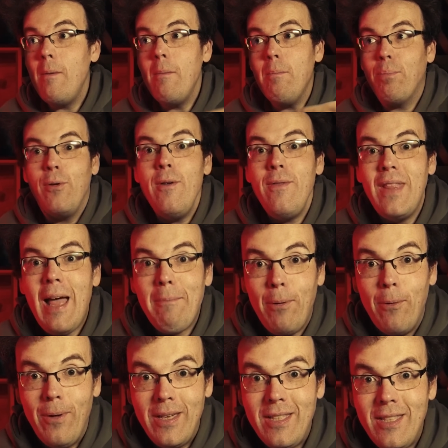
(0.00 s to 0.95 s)
proven that
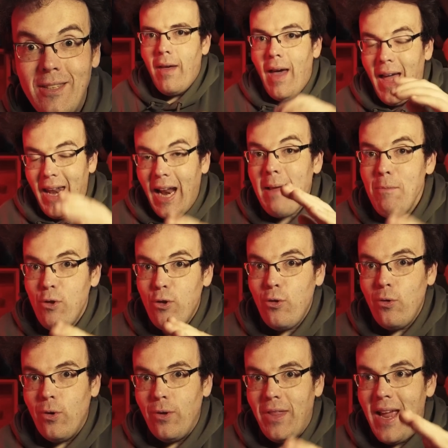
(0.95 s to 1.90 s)
point. And I'm
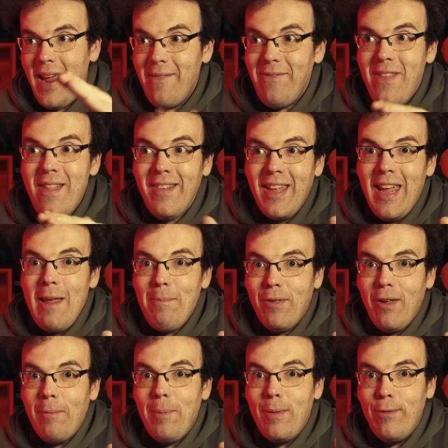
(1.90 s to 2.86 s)
sure that if this keeps
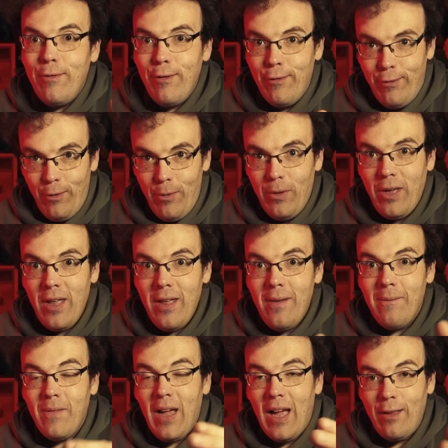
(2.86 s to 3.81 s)
up in Suzuka,
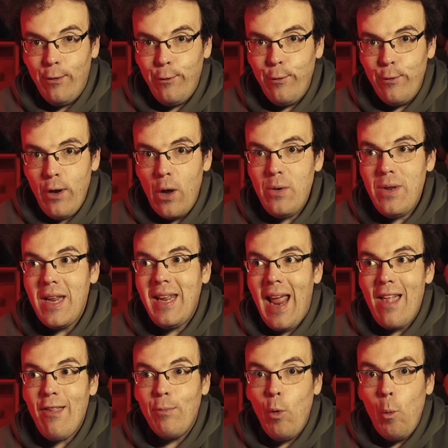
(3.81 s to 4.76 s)
and Tsunoda
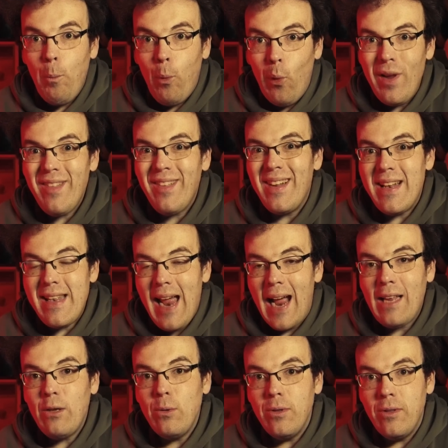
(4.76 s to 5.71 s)
gets more points and
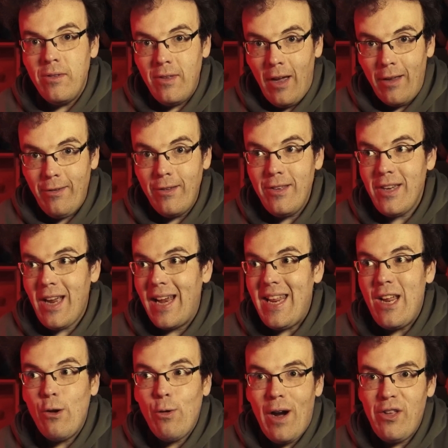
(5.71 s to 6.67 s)
Daniel doesn't, and he
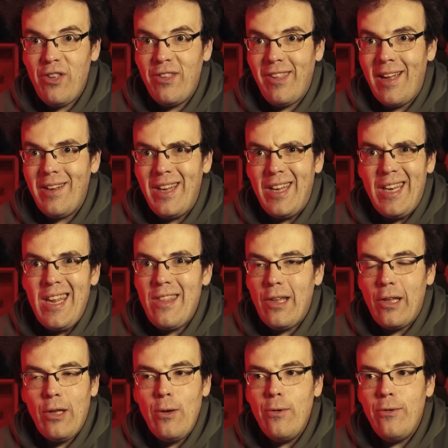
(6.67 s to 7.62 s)
crashes out in either
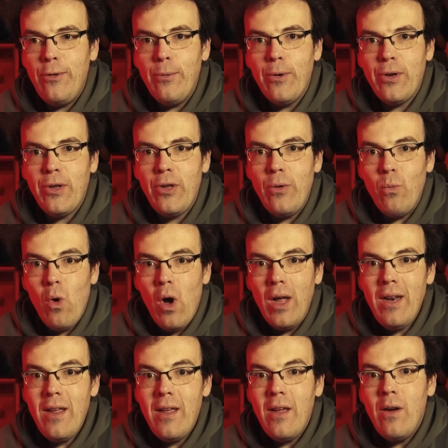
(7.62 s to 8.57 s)
Q2 or
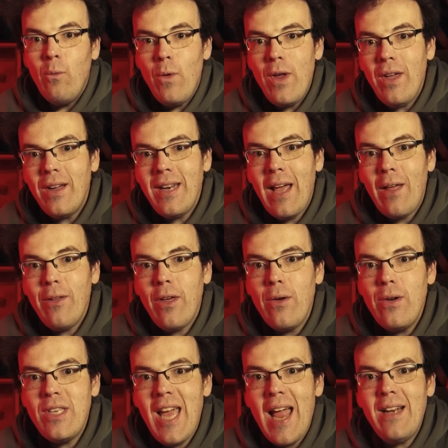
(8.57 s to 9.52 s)
Q1, we are now
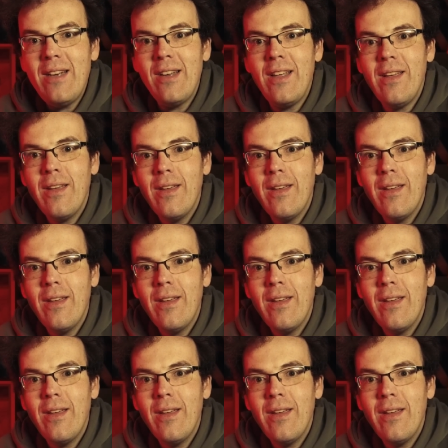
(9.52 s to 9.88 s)
going to enter